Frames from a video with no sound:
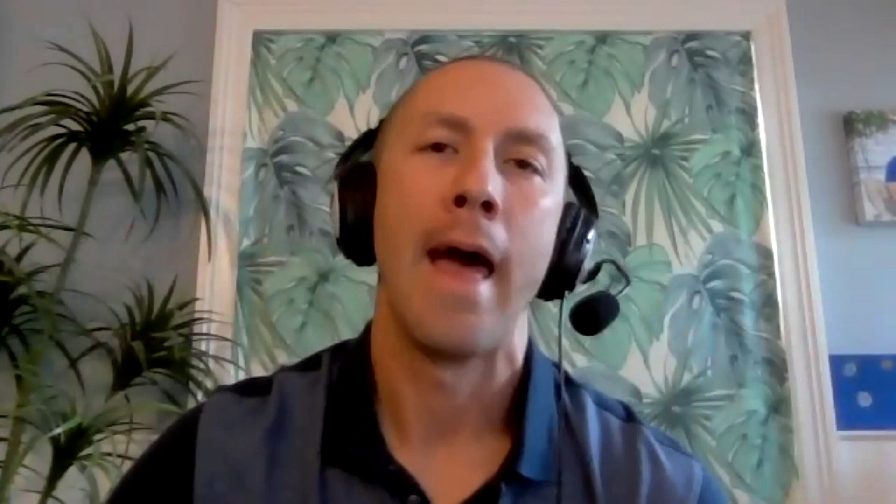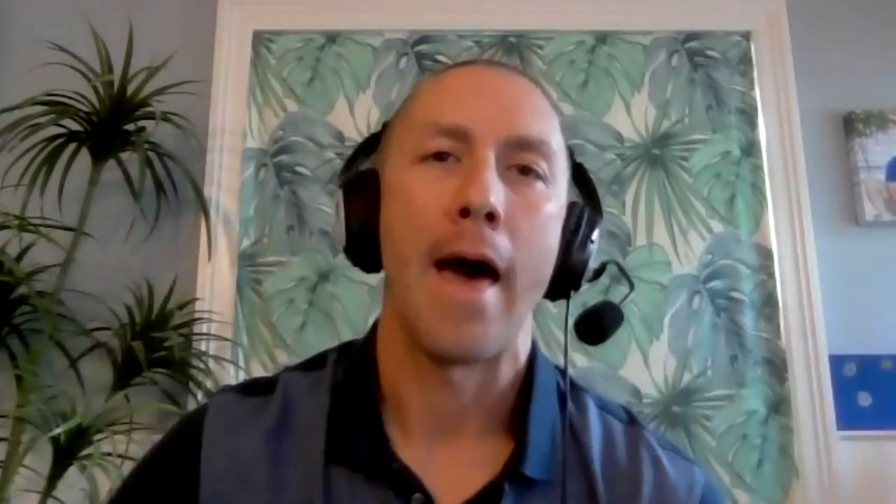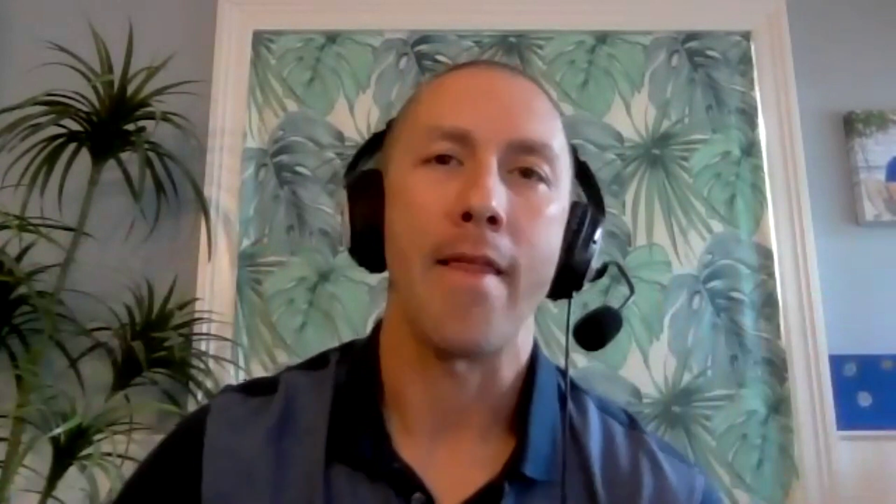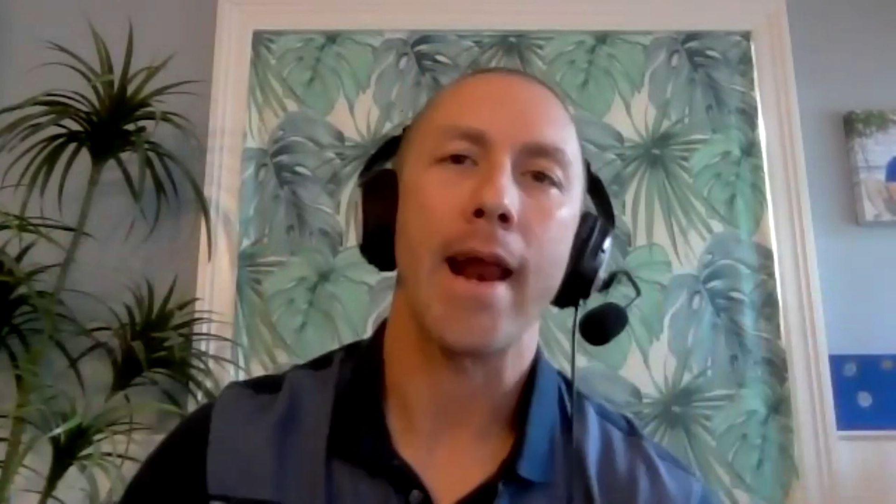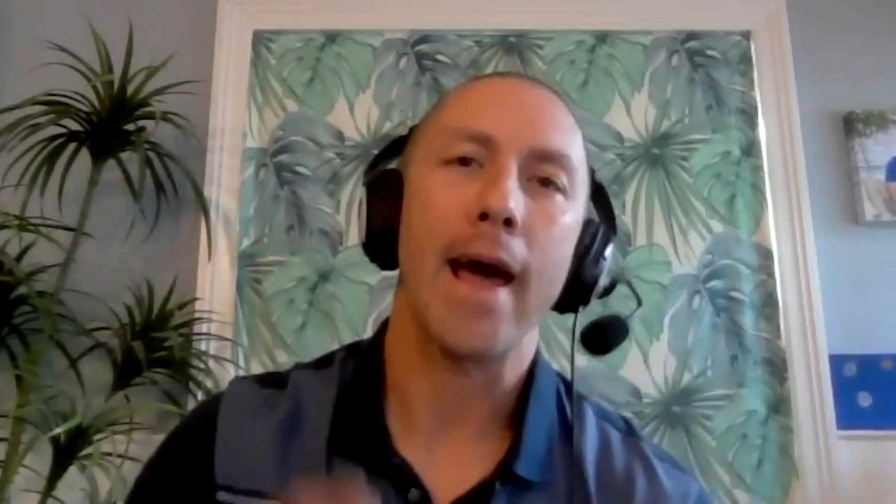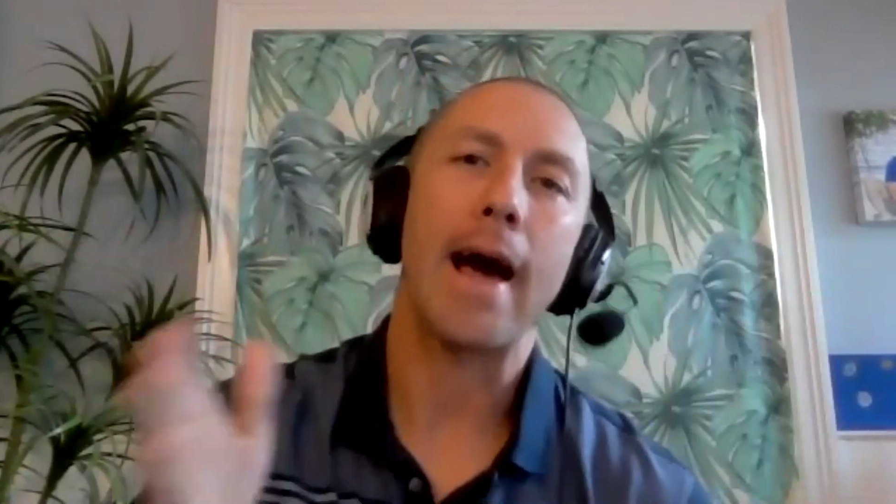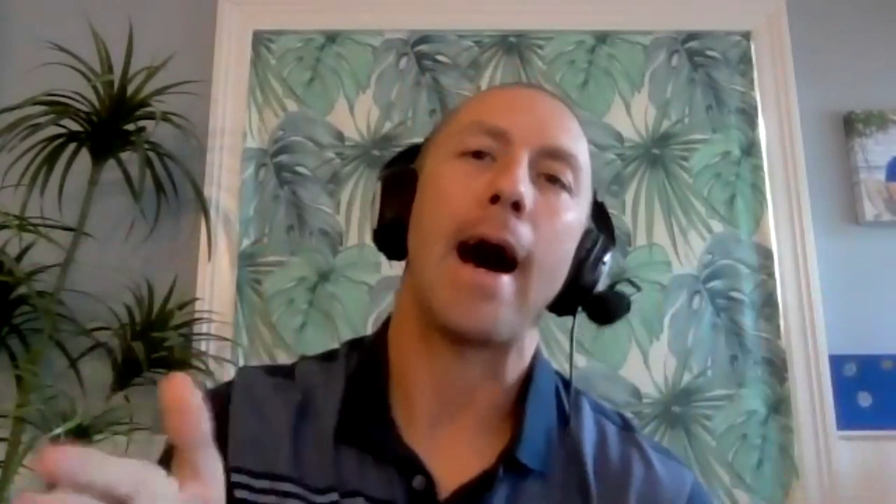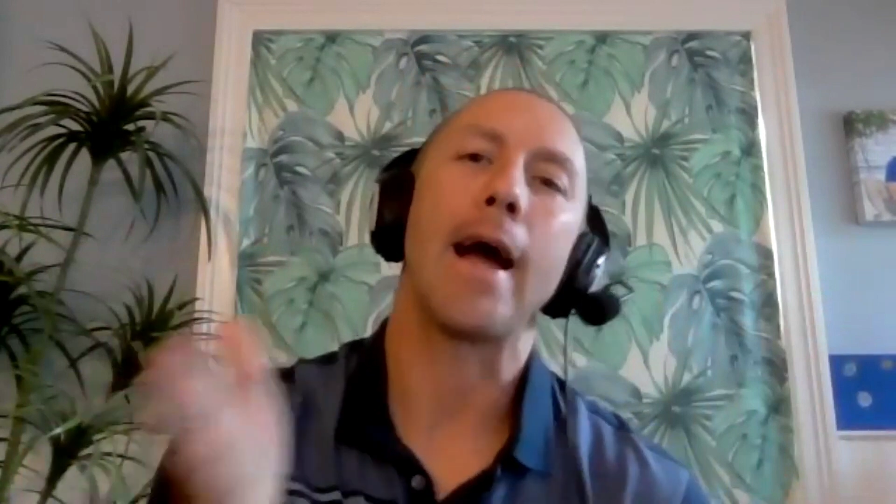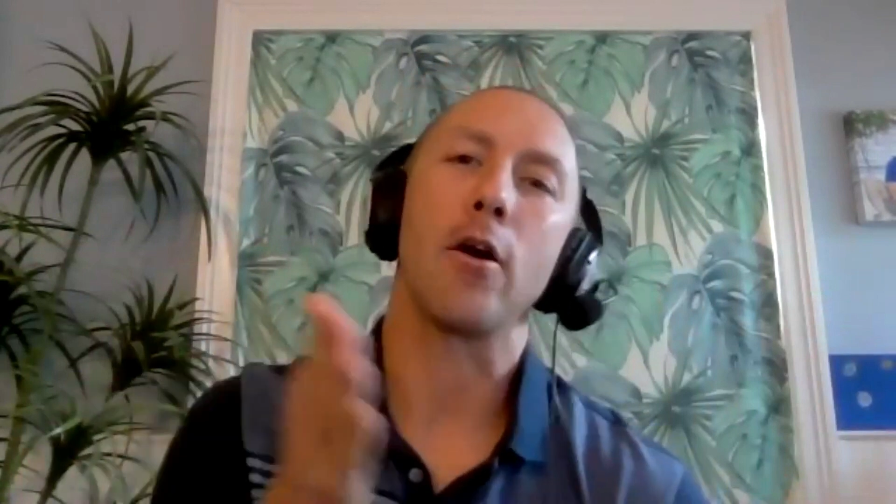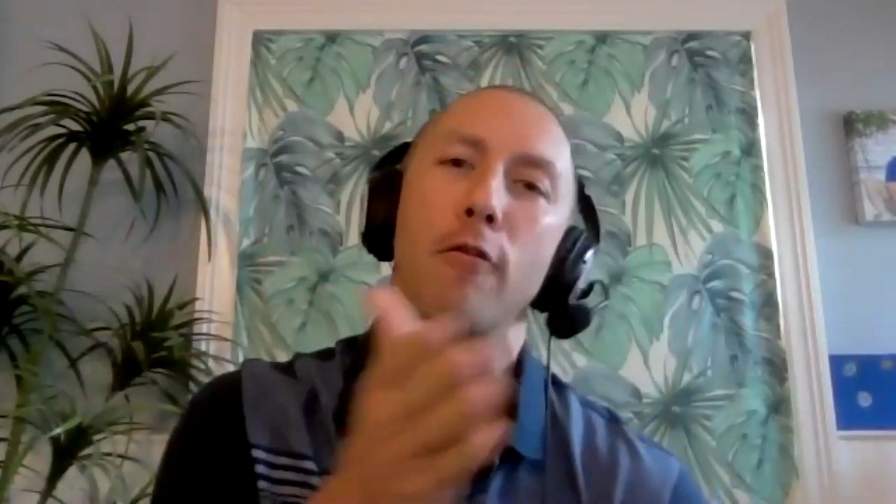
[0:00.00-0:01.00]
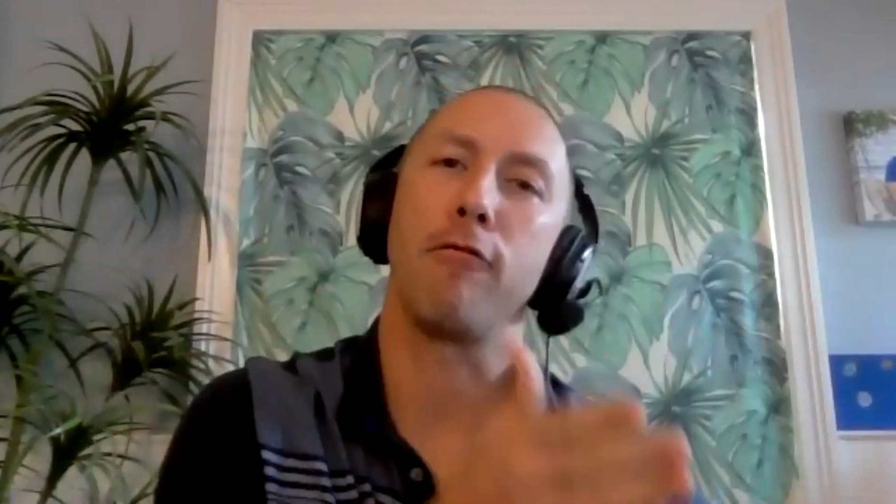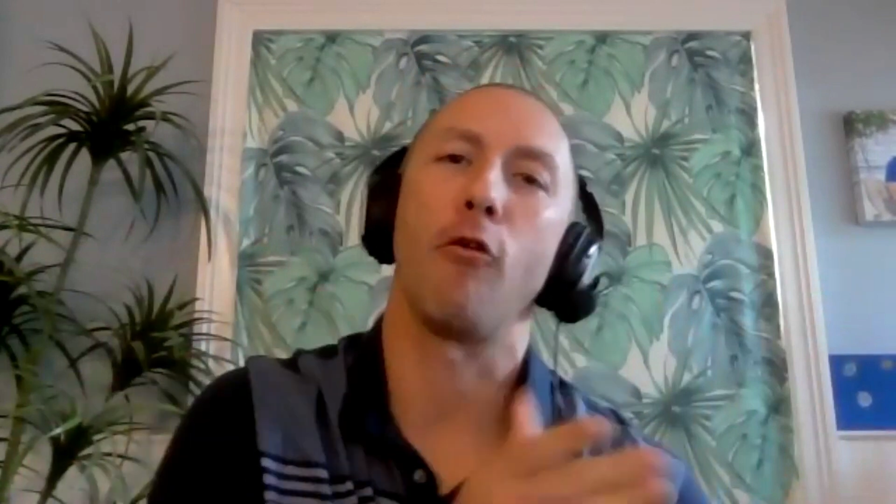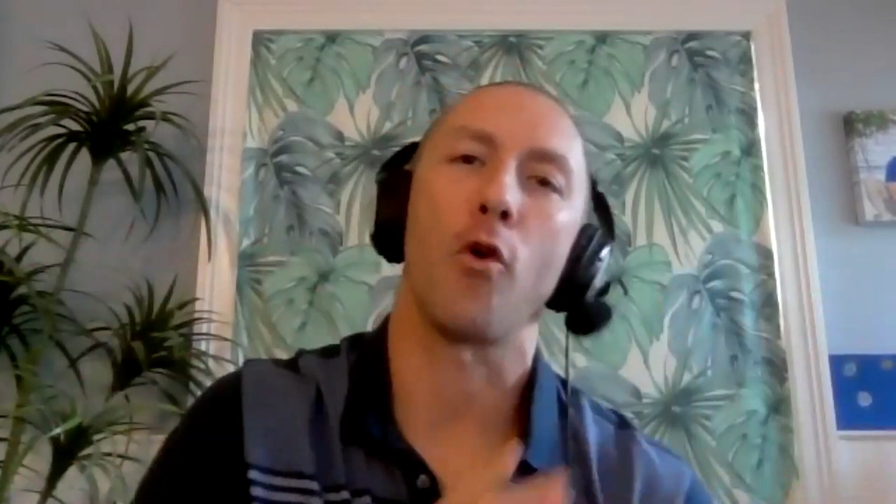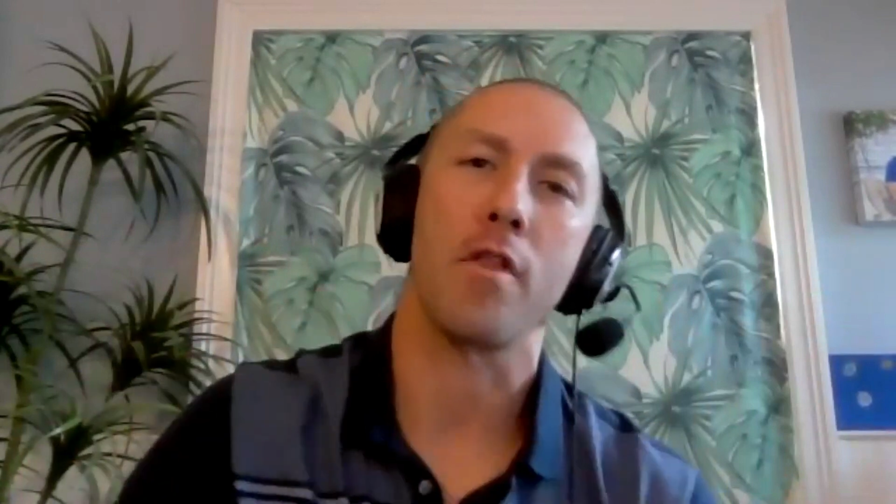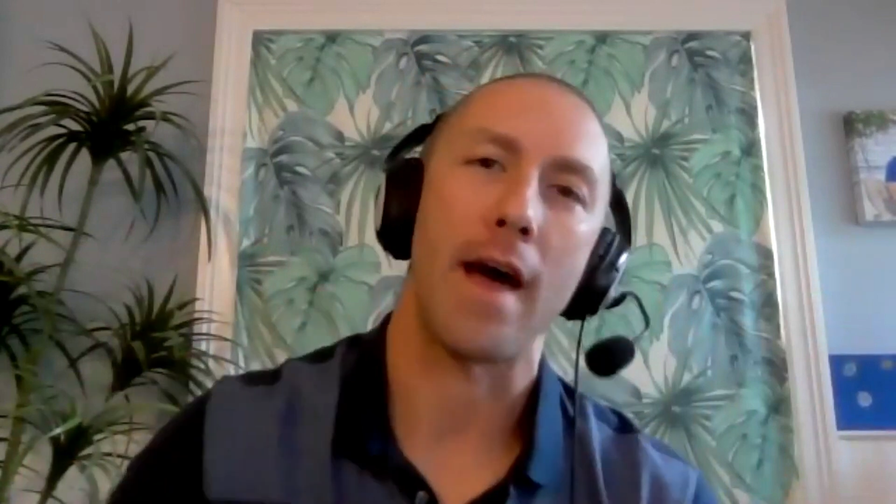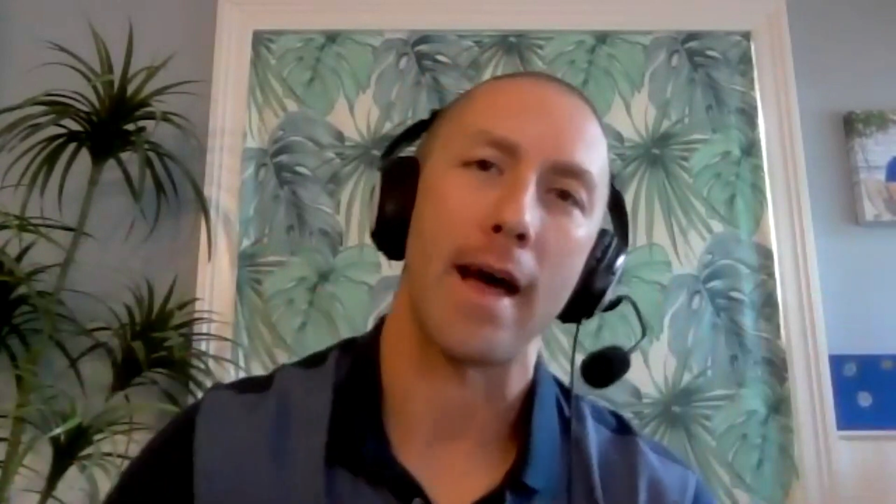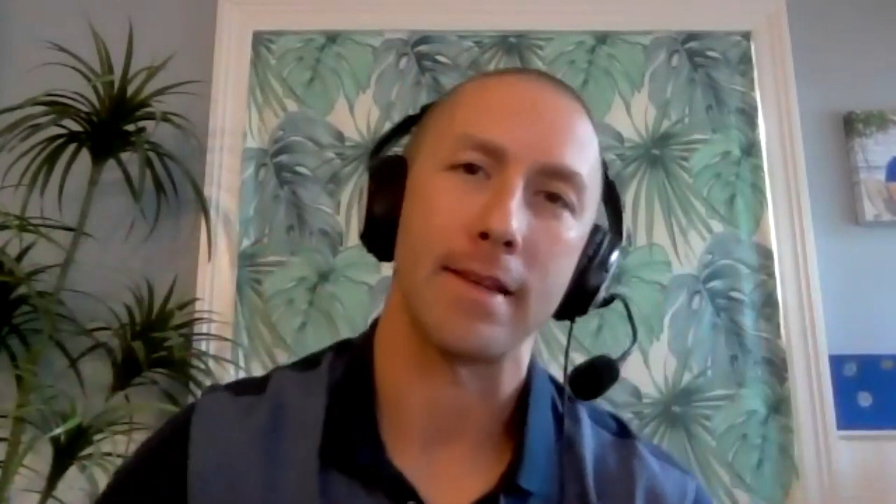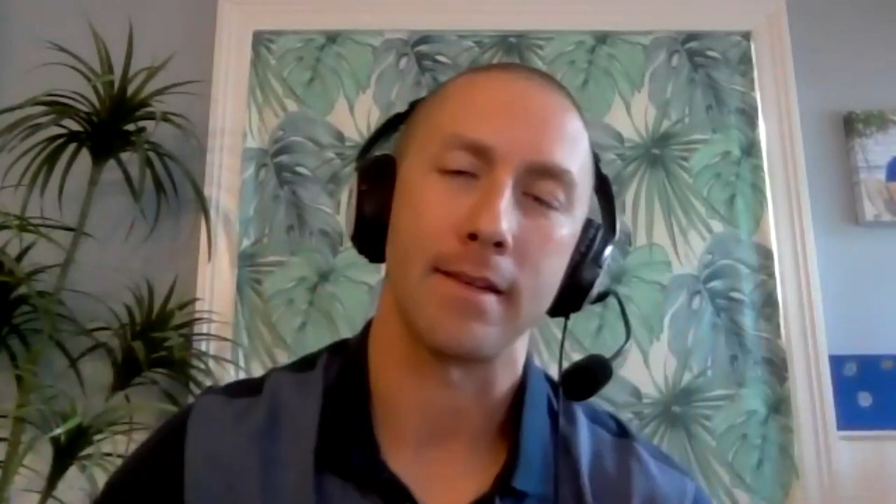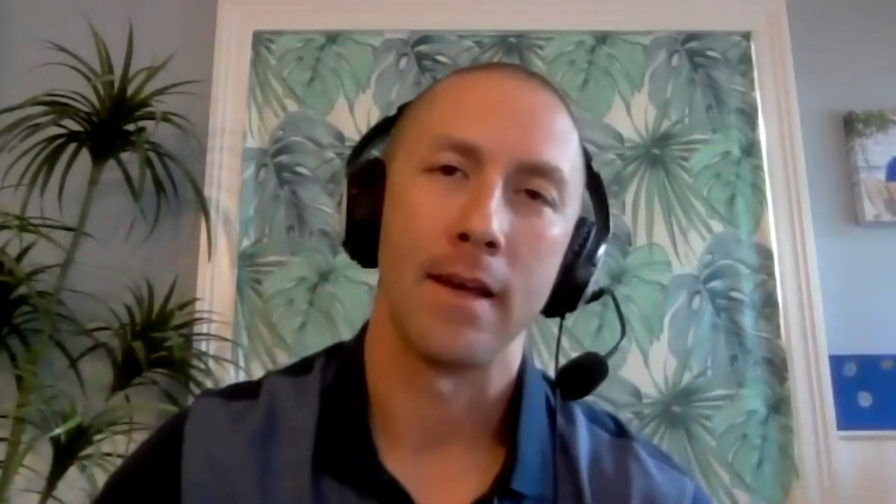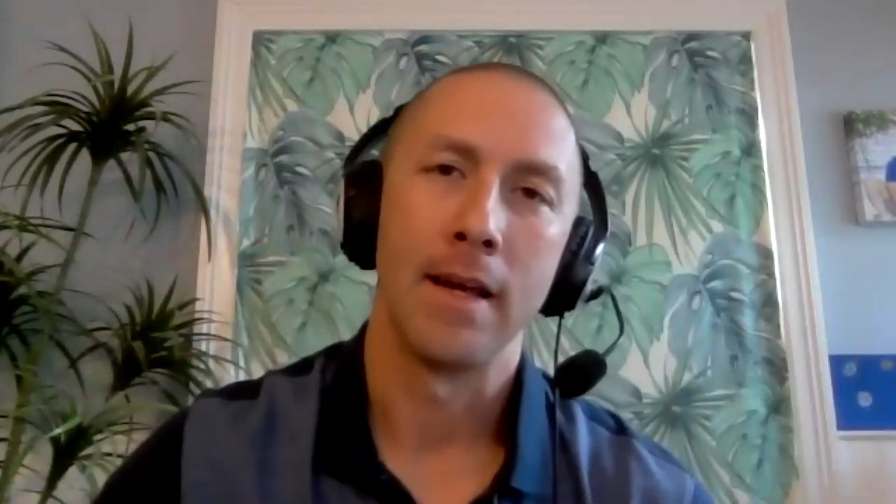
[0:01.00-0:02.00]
And then I hire for that.